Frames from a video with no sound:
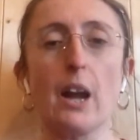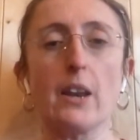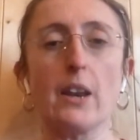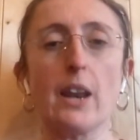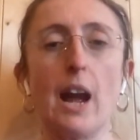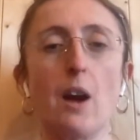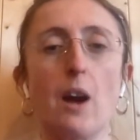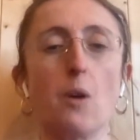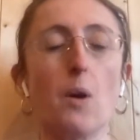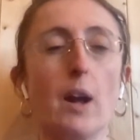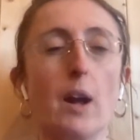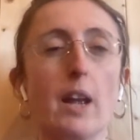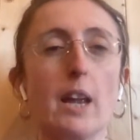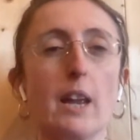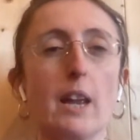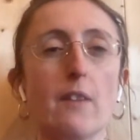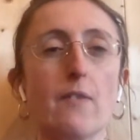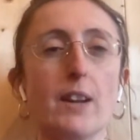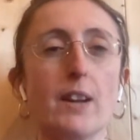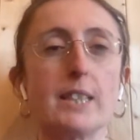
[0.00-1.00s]
Now,
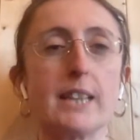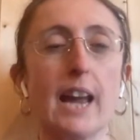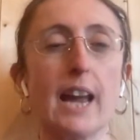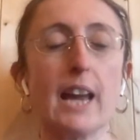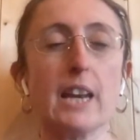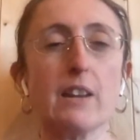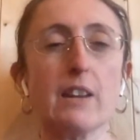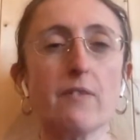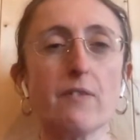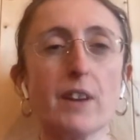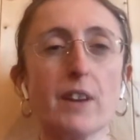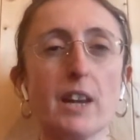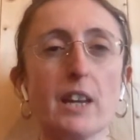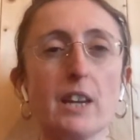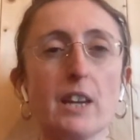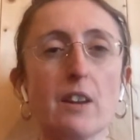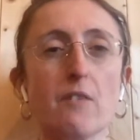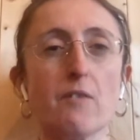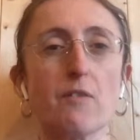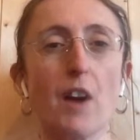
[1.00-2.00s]
if there's
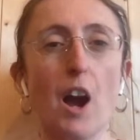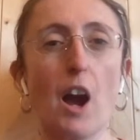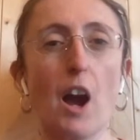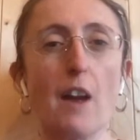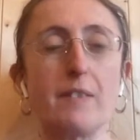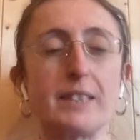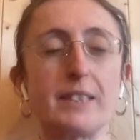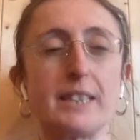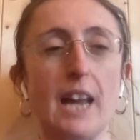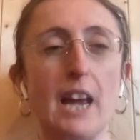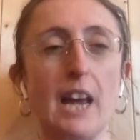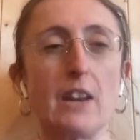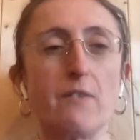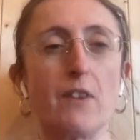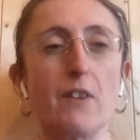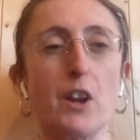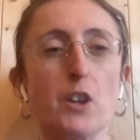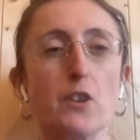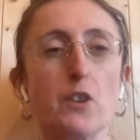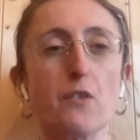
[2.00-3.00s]
anything that I've said
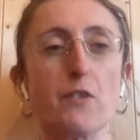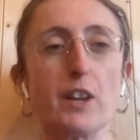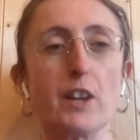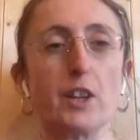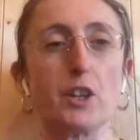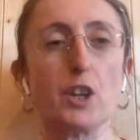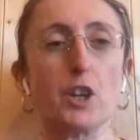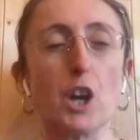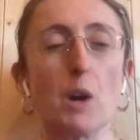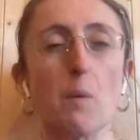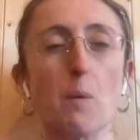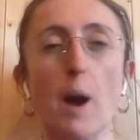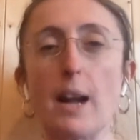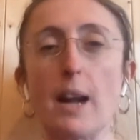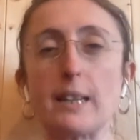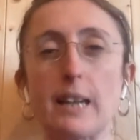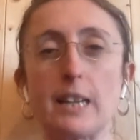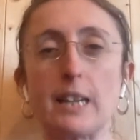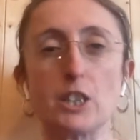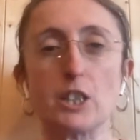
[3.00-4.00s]
that you think, you know what,
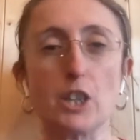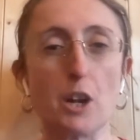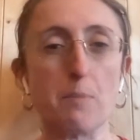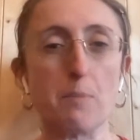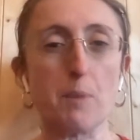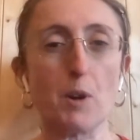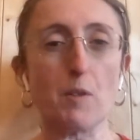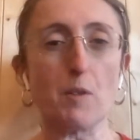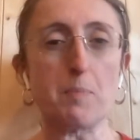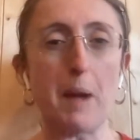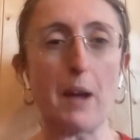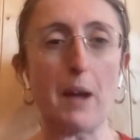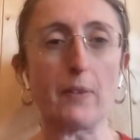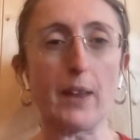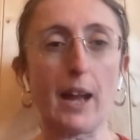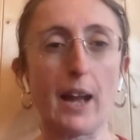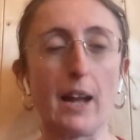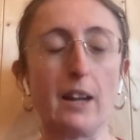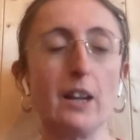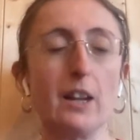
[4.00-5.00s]
I'd like to know more about
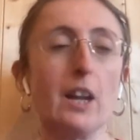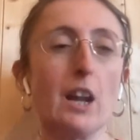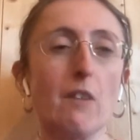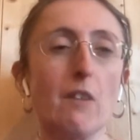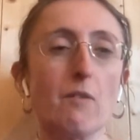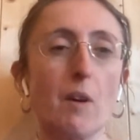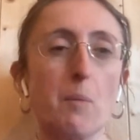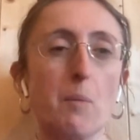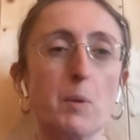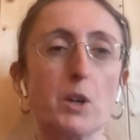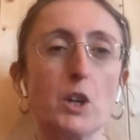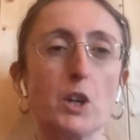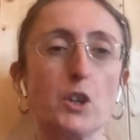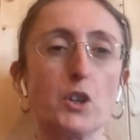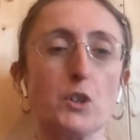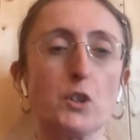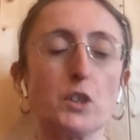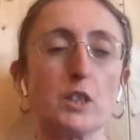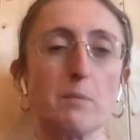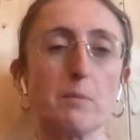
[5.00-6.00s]
that, then we're going to
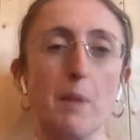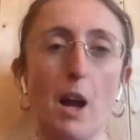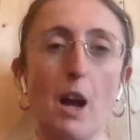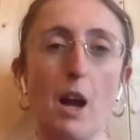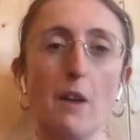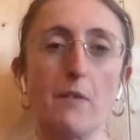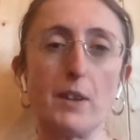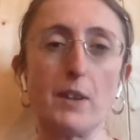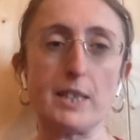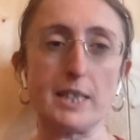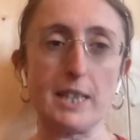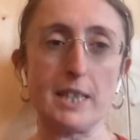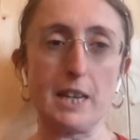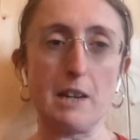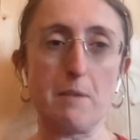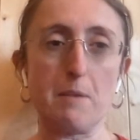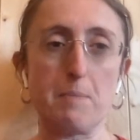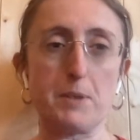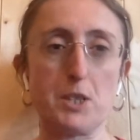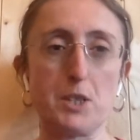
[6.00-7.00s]
do some other
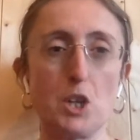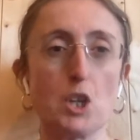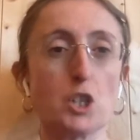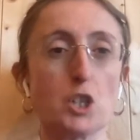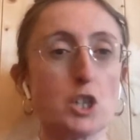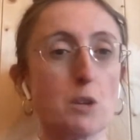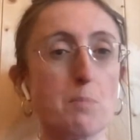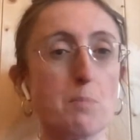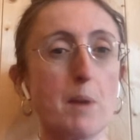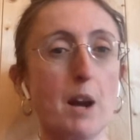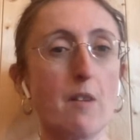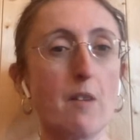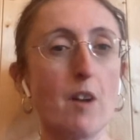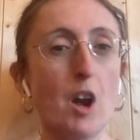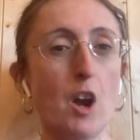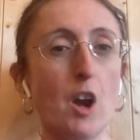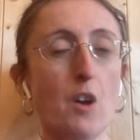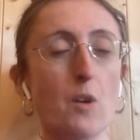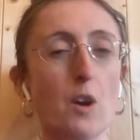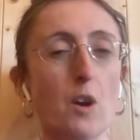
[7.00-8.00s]
tips
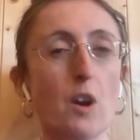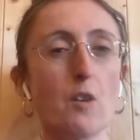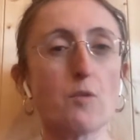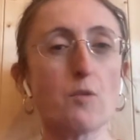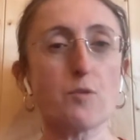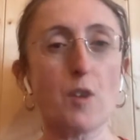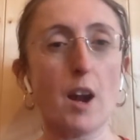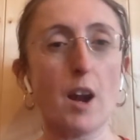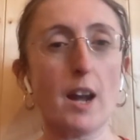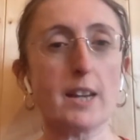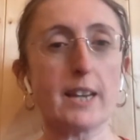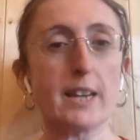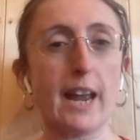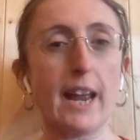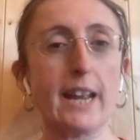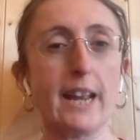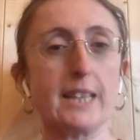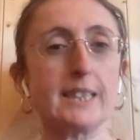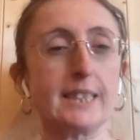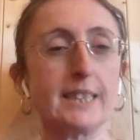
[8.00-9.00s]
tomorrow,
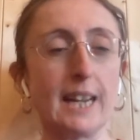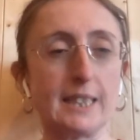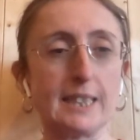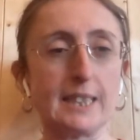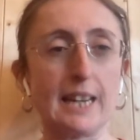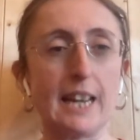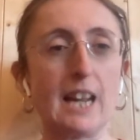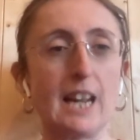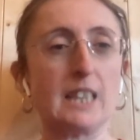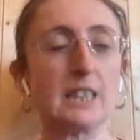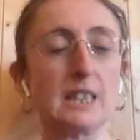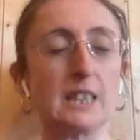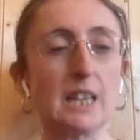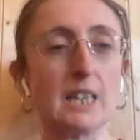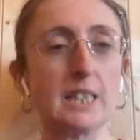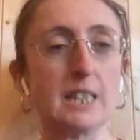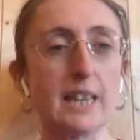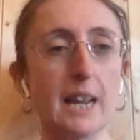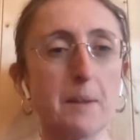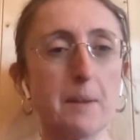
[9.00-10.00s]
Friday, Saturday and
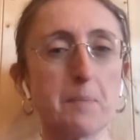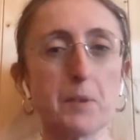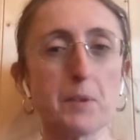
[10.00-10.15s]
Sunday.